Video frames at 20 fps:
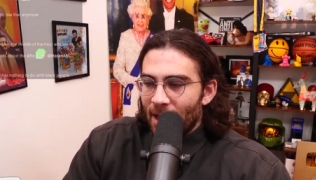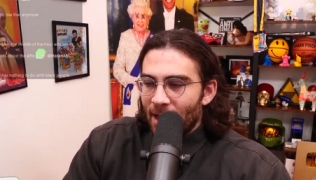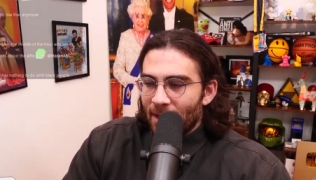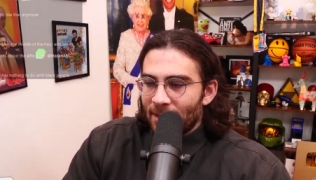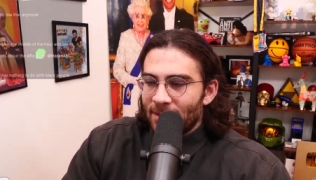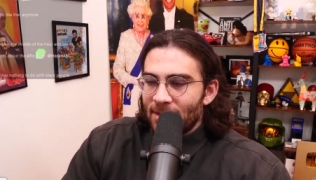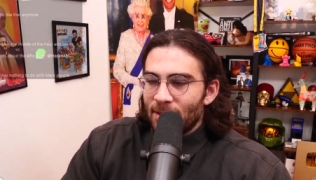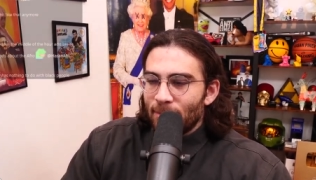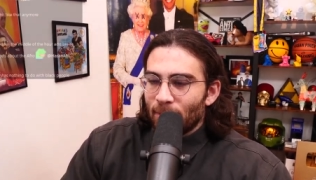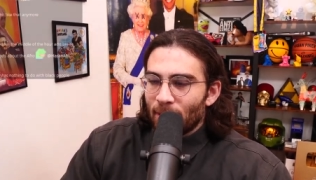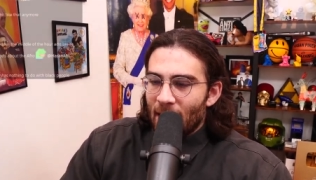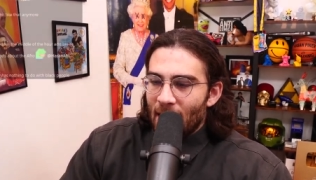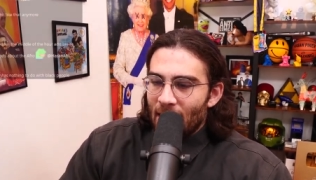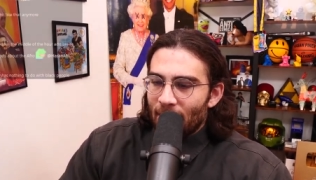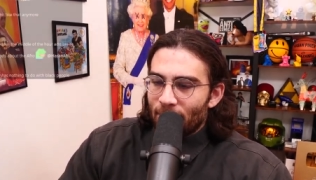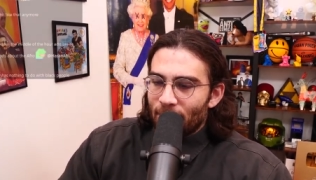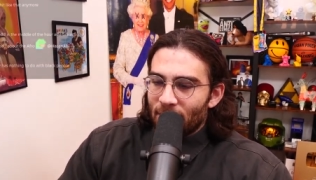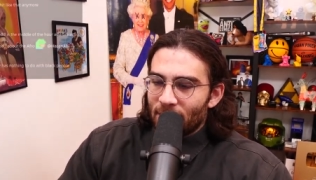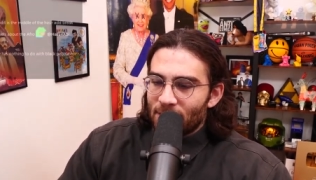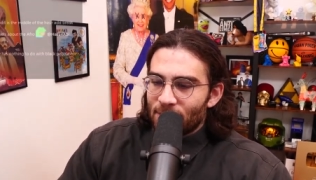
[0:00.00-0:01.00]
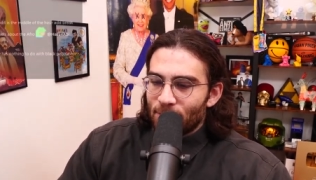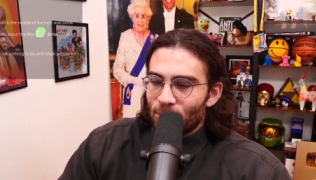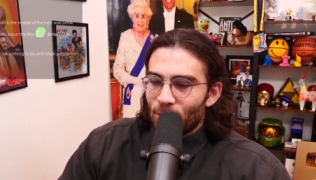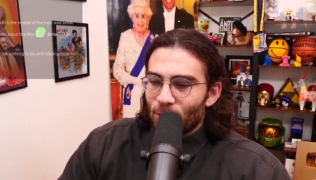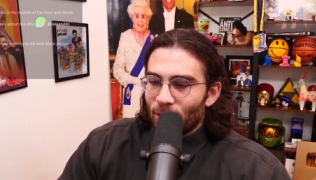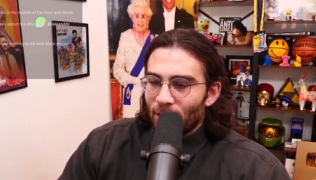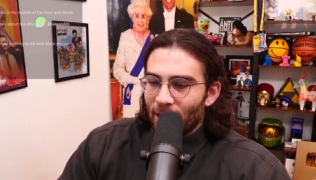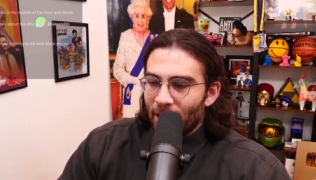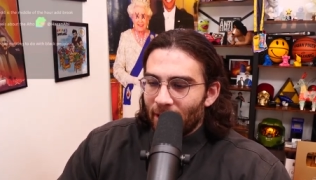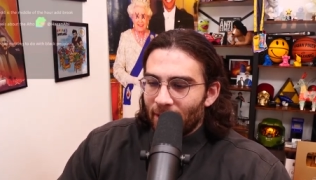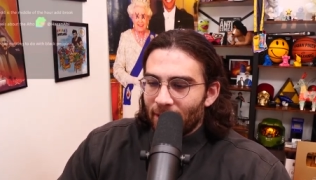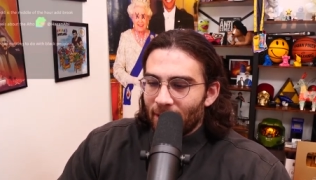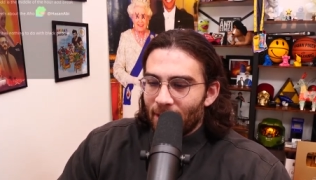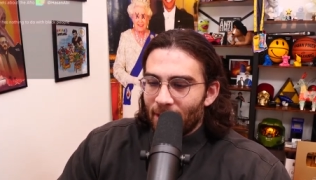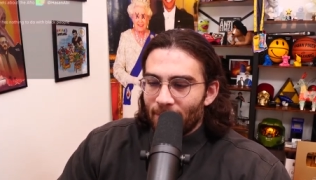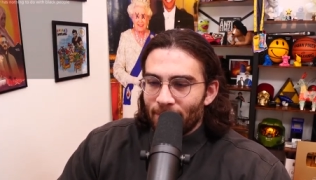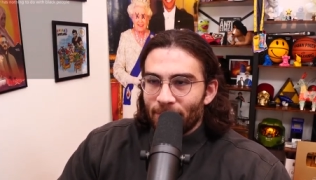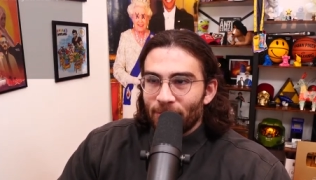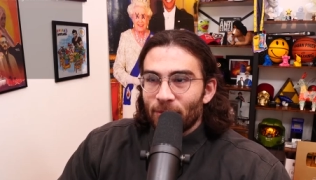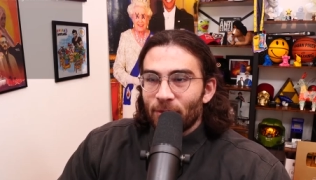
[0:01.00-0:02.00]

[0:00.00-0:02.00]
anti-black, but it's more like, uh,